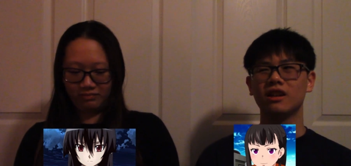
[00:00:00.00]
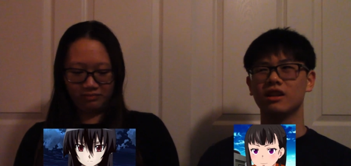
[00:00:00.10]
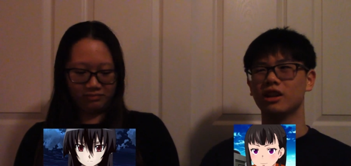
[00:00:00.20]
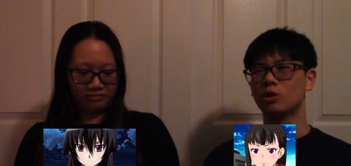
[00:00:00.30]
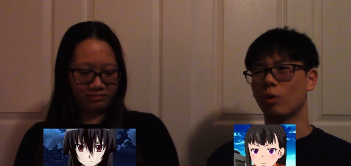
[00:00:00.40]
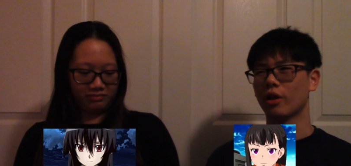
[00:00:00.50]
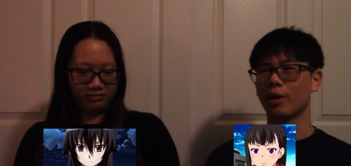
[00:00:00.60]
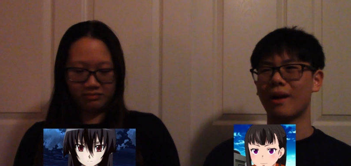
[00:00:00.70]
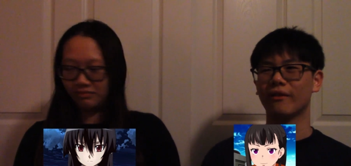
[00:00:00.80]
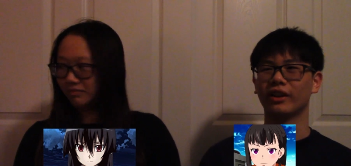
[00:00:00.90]
Speaker 1: each one of them
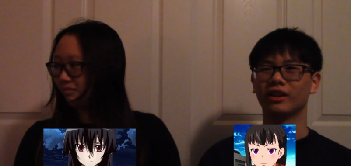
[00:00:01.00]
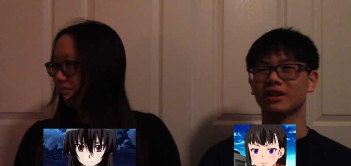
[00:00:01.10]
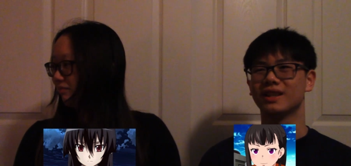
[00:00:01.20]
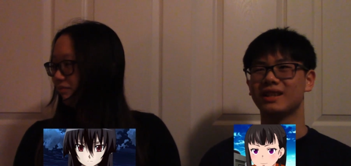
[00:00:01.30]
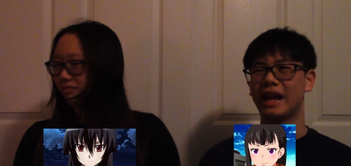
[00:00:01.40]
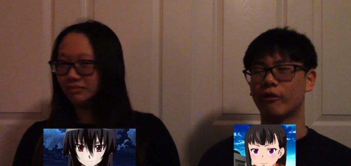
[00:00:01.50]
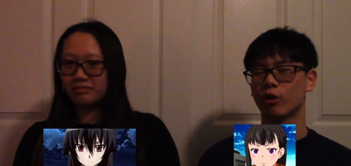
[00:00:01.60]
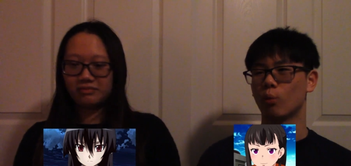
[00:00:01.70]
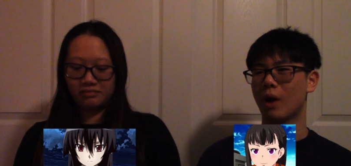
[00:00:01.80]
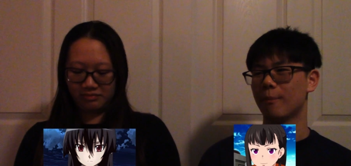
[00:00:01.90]
have like a
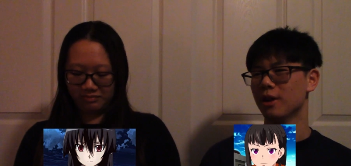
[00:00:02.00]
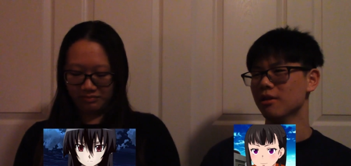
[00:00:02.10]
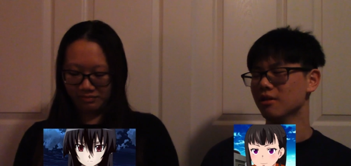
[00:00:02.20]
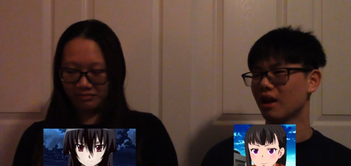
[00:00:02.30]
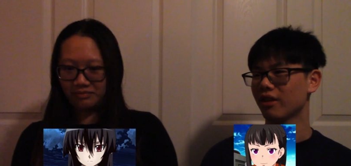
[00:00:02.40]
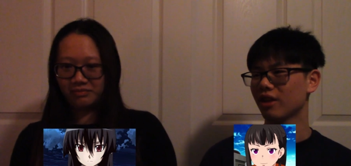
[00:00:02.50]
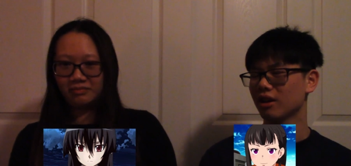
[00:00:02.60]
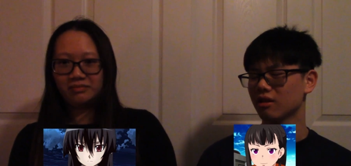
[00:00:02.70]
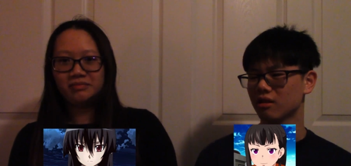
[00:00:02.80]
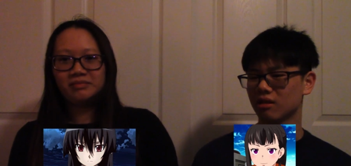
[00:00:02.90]
sacred weapon, I
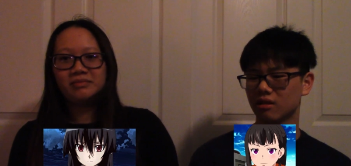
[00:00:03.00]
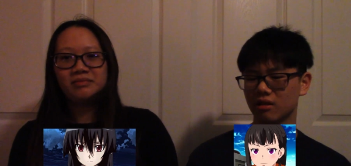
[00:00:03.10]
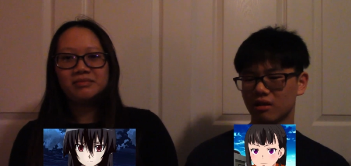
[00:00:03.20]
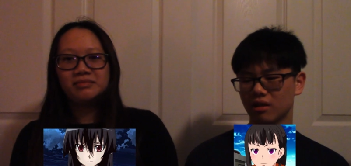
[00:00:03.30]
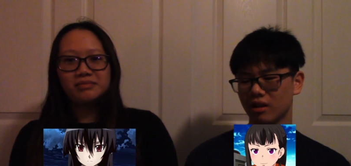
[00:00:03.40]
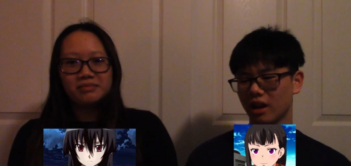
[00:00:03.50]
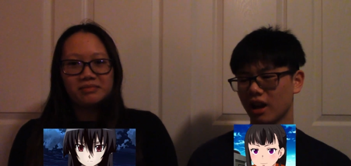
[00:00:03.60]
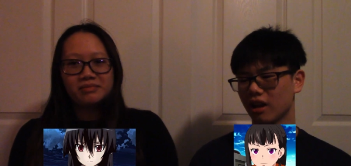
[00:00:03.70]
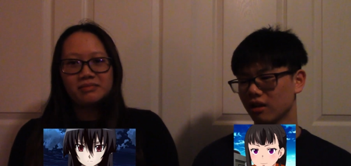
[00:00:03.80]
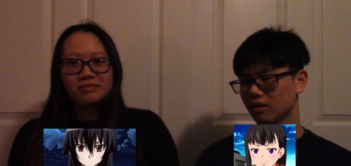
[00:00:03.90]
think.
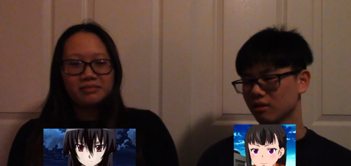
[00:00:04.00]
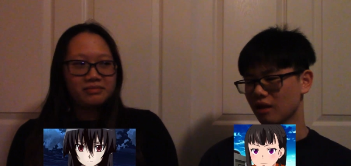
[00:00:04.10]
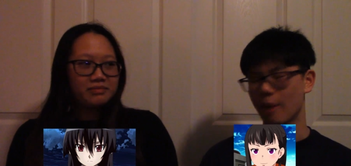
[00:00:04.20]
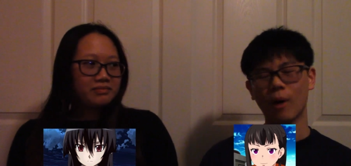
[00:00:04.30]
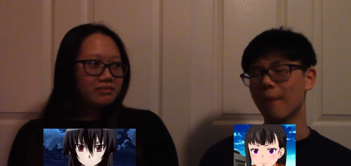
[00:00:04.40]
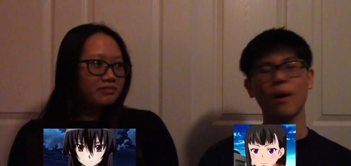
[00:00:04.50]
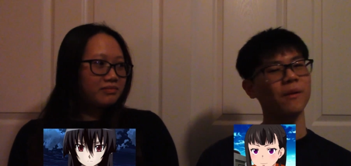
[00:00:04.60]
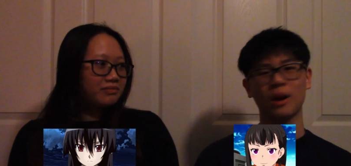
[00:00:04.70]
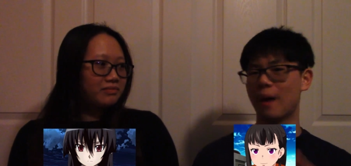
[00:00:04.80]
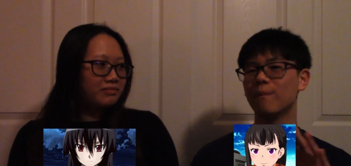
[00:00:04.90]
And I'm, I'm
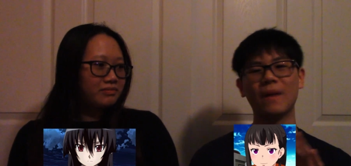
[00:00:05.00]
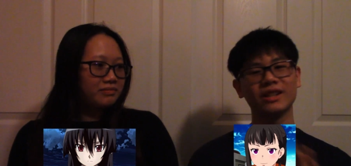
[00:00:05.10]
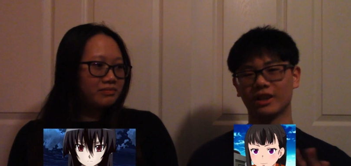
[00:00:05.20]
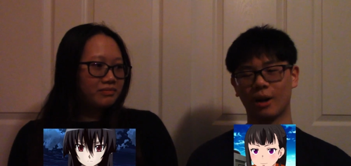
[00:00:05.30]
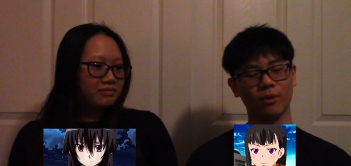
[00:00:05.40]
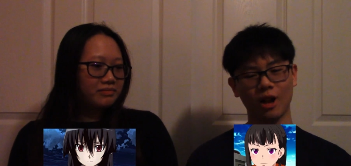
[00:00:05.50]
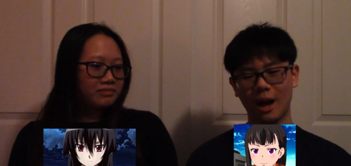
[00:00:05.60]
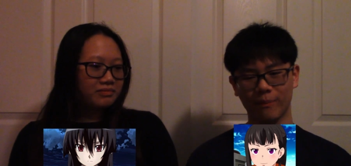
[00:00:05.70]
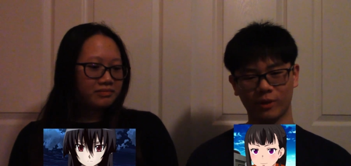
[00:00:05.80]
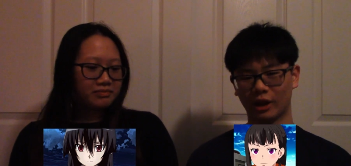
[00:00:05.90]
probably I'm messing up a
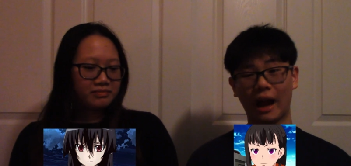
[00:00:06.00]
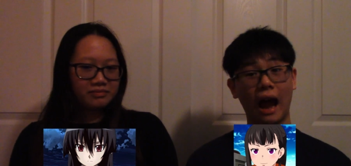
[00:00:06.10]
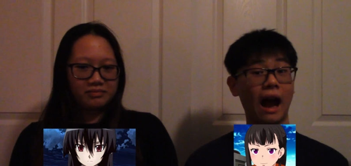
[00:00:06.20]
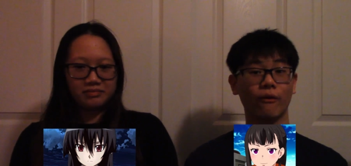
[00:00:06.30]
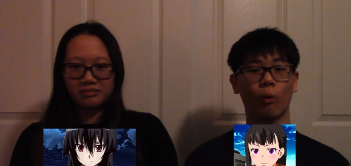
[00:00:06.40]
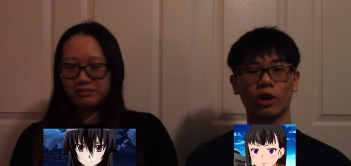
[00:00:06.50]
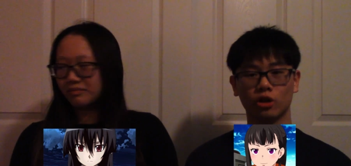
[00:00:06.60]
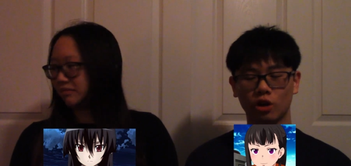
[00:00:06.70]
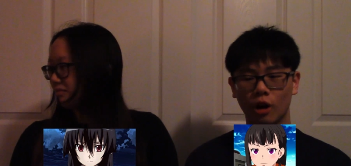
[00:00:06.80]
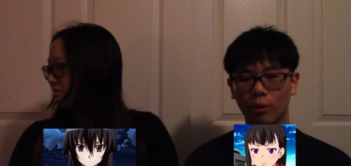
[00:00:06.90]
lot because I, I haven't watched the
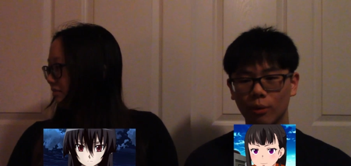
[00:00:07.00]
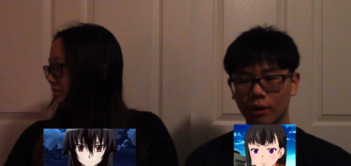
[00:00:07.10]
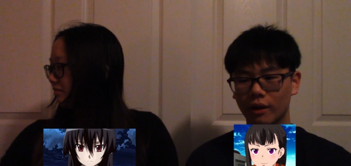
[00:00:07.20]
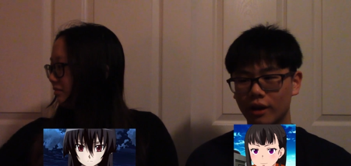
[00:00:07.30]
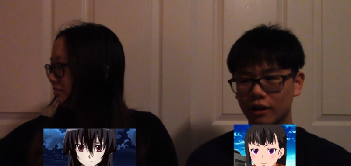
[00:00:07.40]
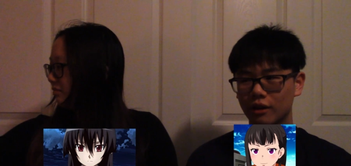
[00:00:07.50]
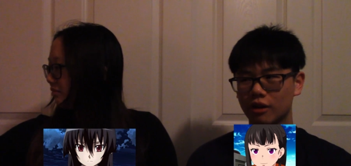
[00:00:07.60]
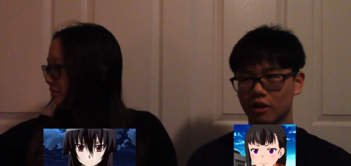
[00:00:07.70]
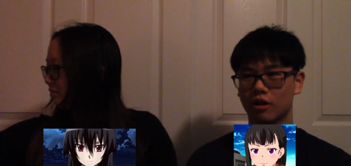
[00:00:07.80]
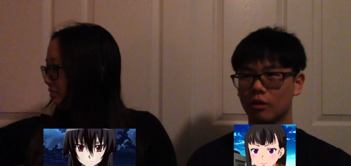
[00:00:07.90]
show in
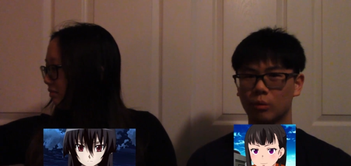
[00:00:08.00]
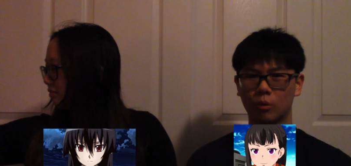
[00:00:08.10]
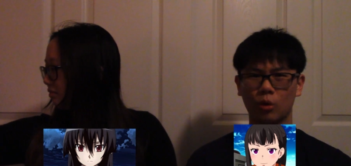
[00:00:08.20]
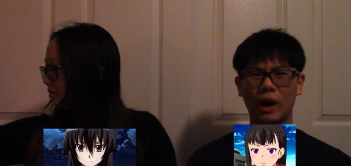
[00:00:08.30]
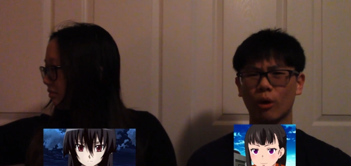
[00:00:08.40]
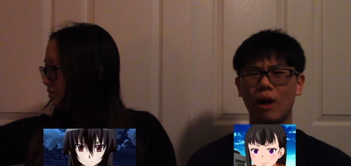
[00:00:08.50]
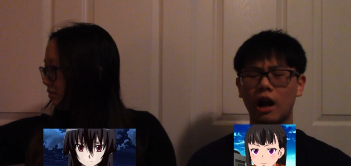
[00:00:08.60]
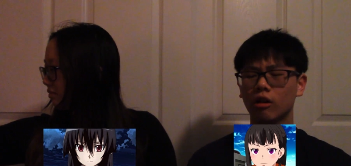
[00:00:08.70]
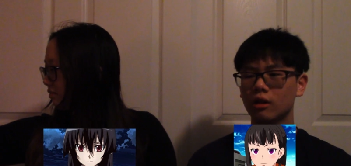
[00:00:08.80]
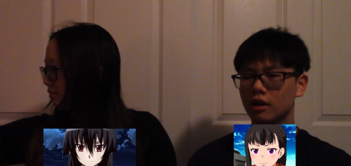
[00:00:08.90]
uh, quite a
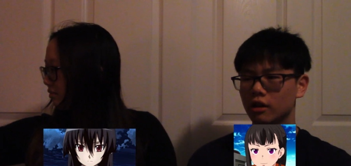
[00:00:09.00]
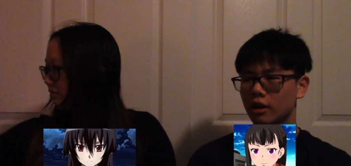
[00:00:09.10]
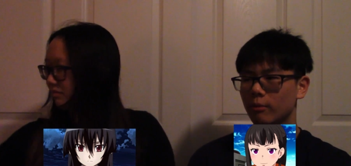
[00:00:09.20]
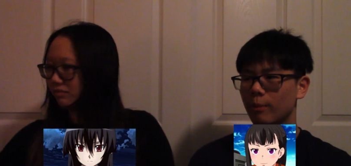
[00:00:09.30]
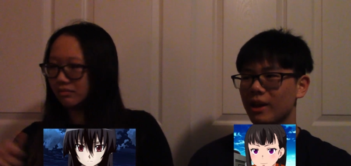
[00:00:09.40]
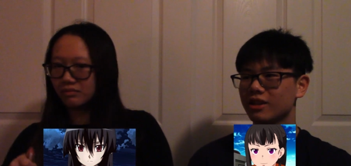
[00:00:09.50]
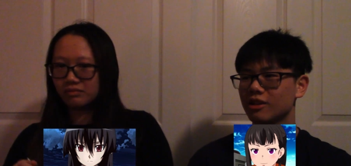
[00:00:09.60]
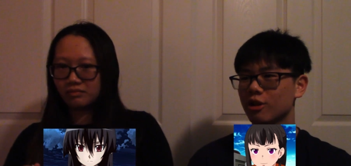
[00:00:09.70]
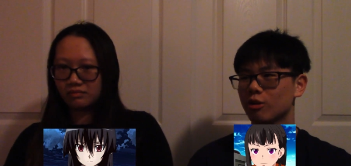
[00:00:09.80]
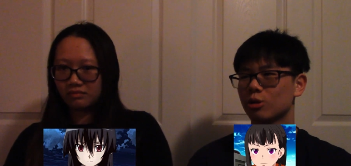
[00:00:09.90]
while. But
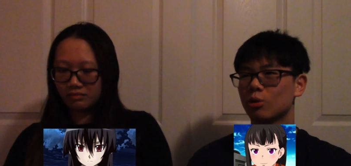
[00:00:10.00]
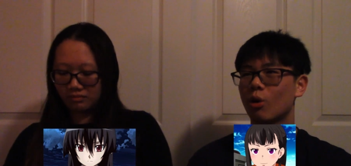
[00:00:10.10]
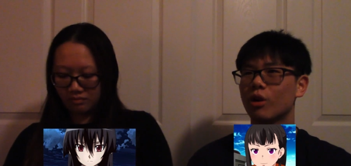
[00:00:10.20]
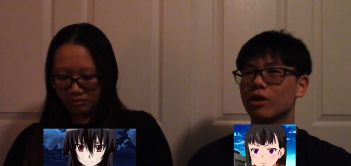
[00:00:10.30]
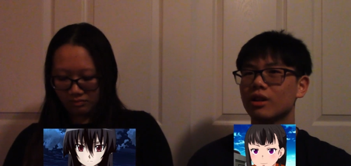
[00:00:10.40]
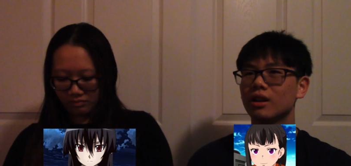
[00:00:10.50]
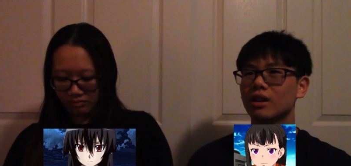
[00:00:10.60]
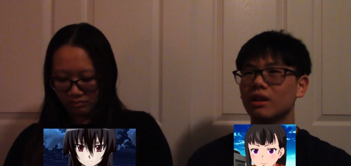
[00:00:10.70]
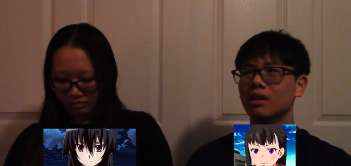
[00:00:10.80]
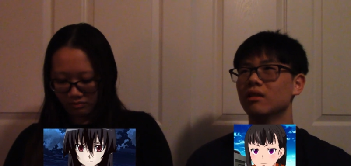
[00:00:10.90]
basically your sword,
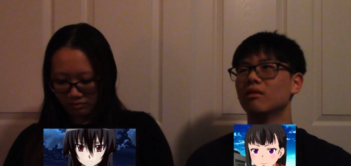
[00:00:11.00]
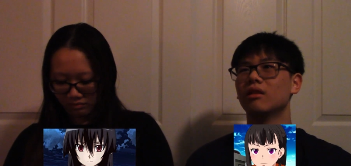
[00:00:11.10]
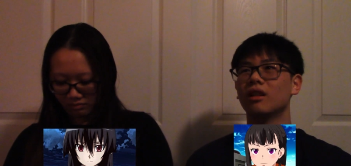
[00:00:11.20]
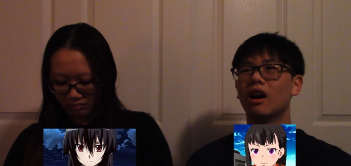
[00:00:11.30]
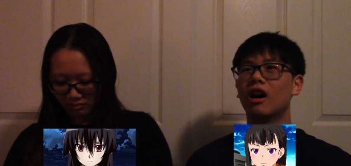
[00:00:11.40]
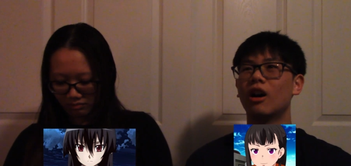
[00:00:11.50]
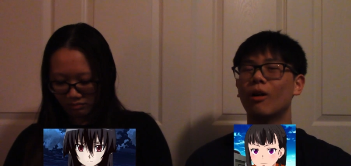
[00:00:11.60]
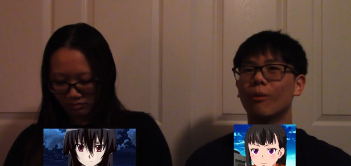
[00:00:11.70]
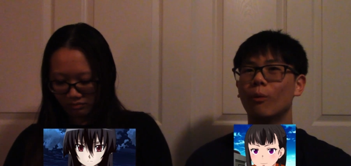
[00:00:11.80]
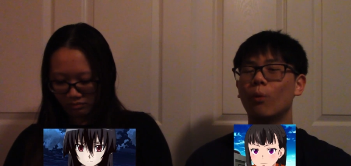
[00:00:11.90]
uh,
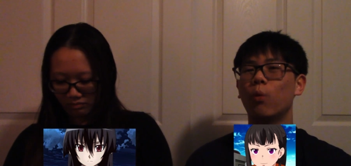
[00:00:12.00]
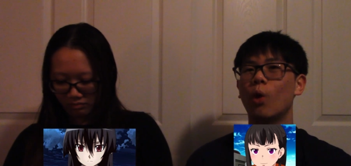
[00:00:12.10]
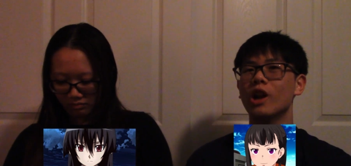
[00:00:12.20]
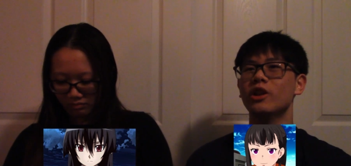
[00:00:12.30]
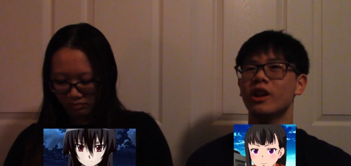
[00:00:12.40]
one